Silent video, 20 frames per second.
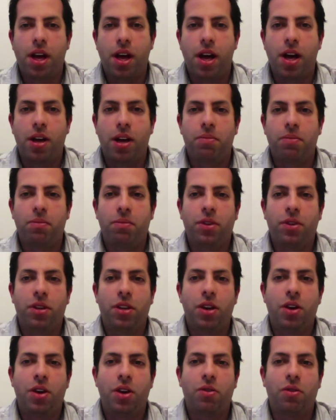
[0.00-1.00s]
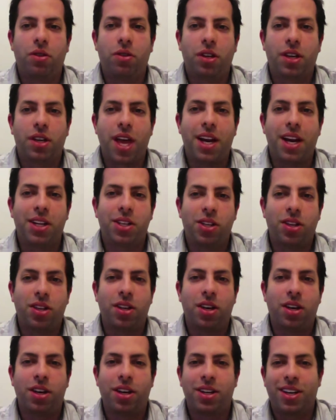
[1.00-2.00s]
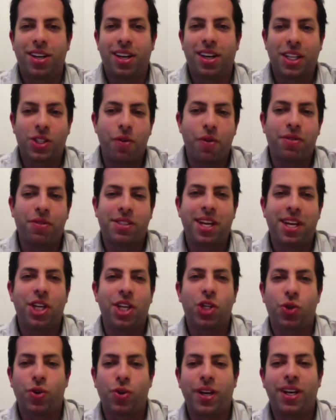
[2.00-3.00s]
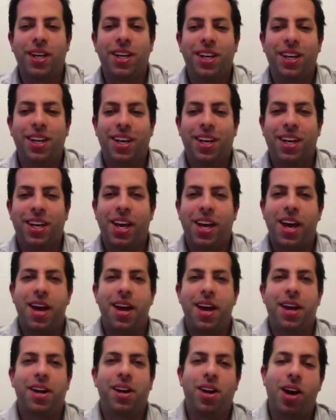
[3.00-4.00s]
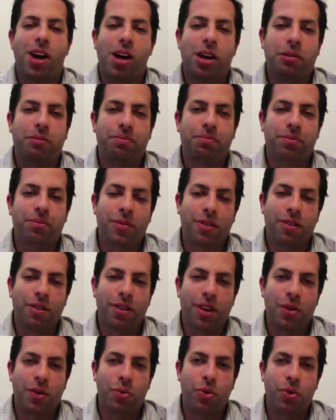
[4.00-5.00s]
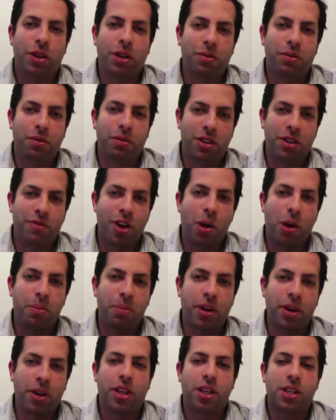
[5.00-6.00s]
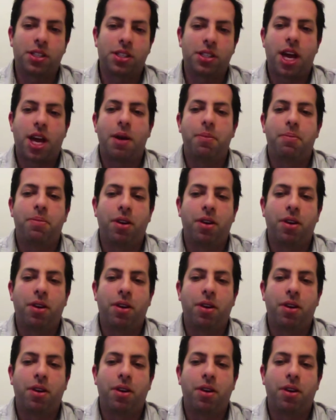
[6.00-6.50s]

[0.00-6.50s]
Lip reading: get into the 21st century and really developing this type